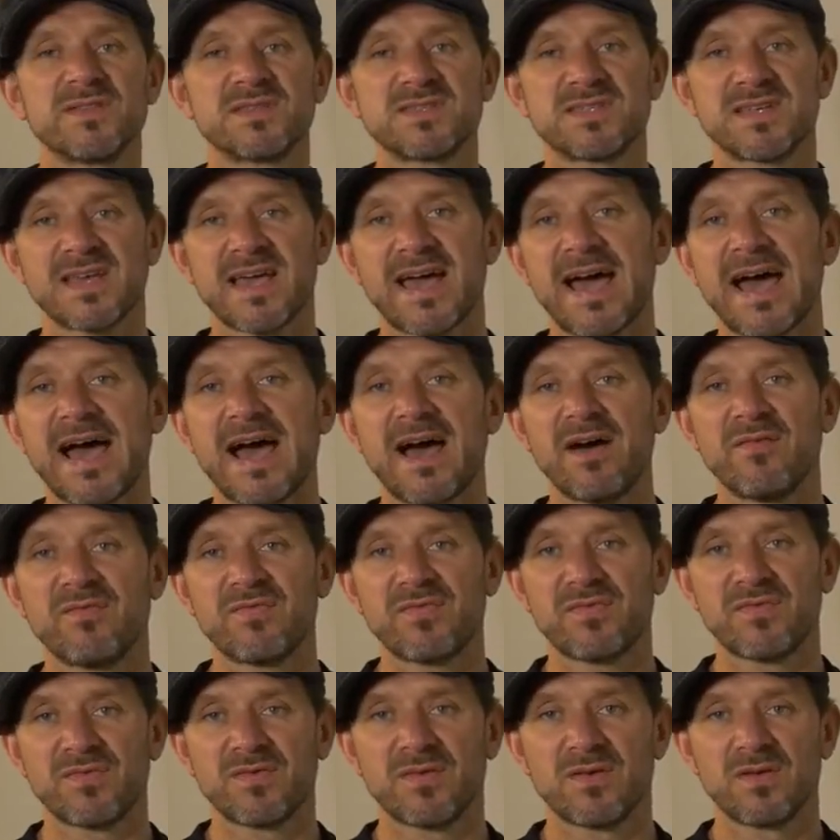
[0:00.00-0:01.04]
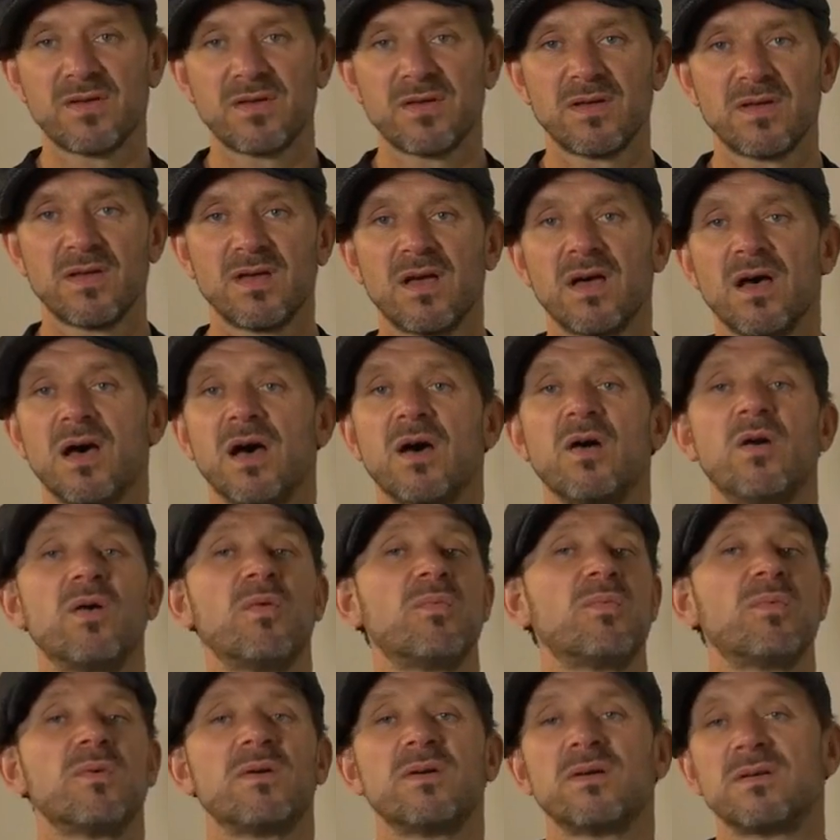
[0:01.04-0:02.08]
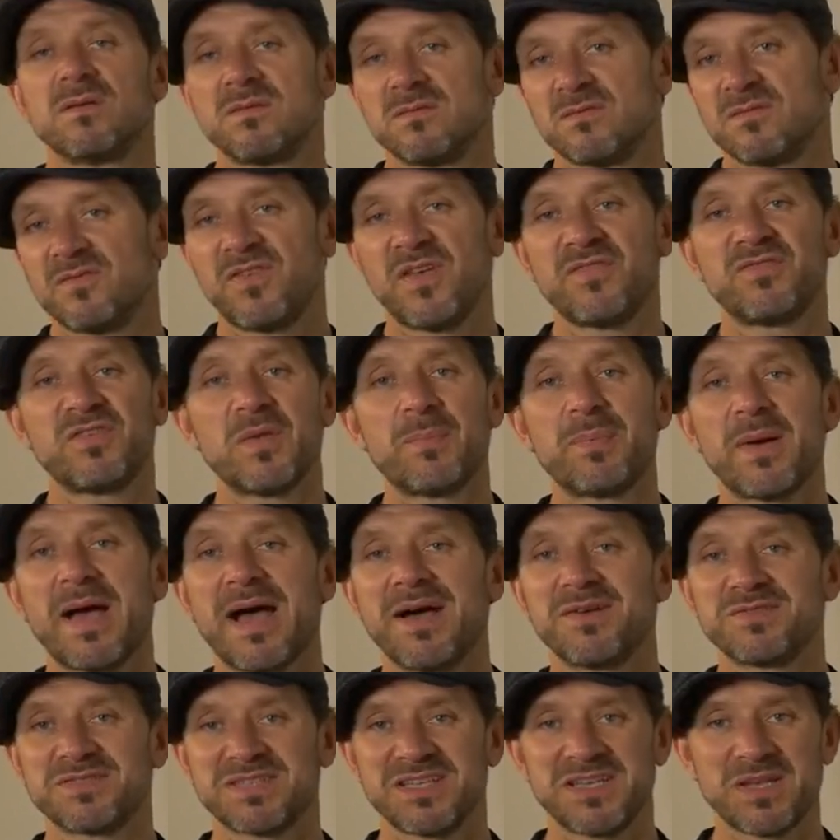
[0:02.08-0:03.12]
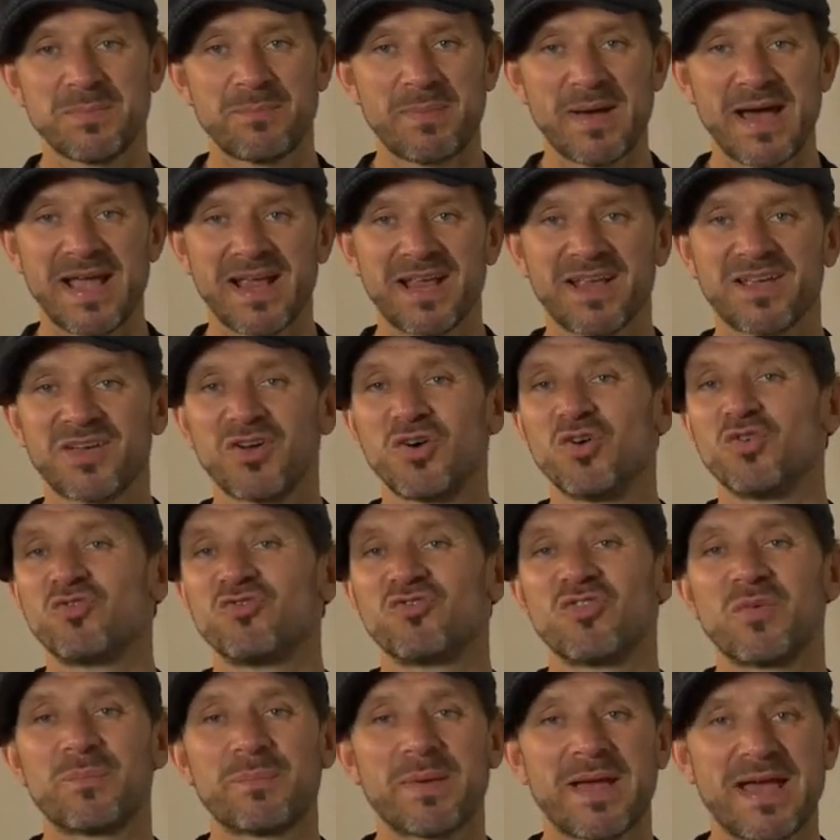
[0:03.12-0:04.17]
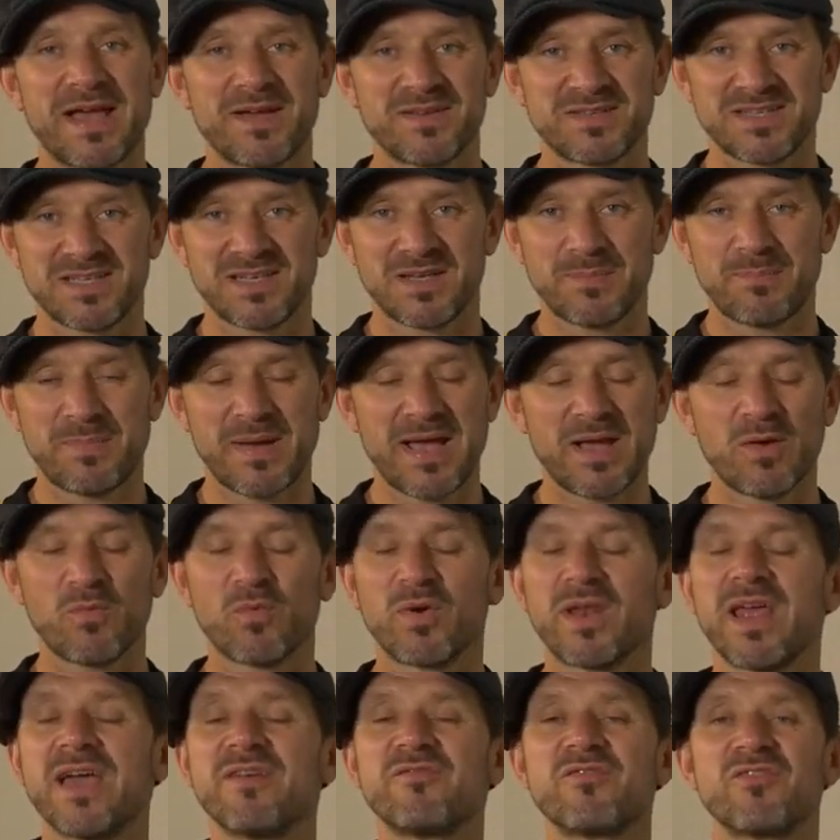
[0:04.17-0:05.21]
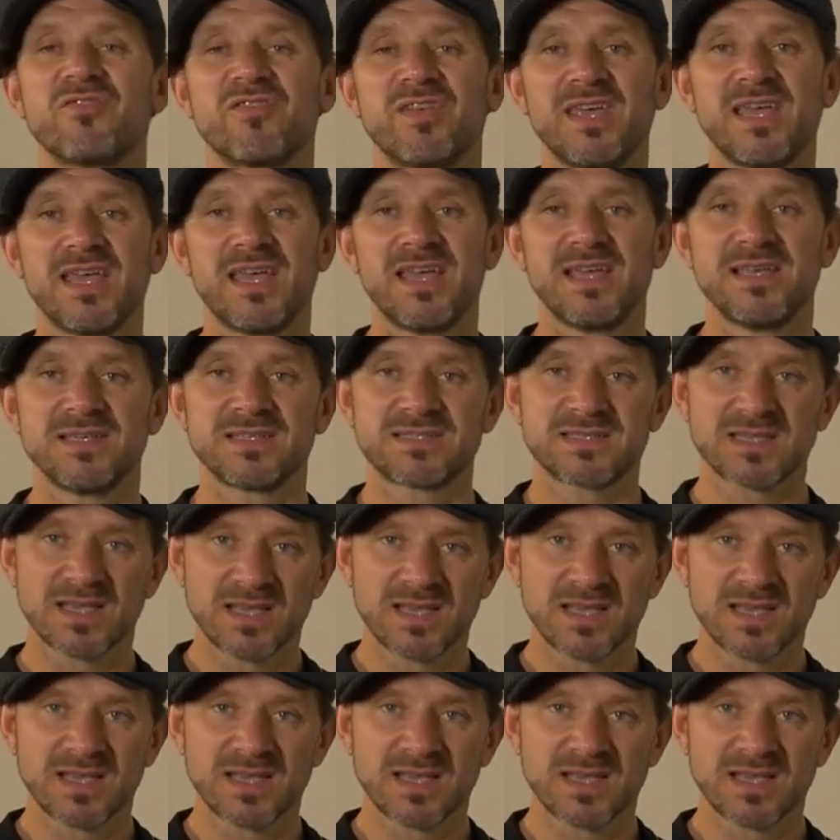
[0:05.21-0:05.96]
to have? Oh, £50 in the bank, £100 in the bank, whatever it is.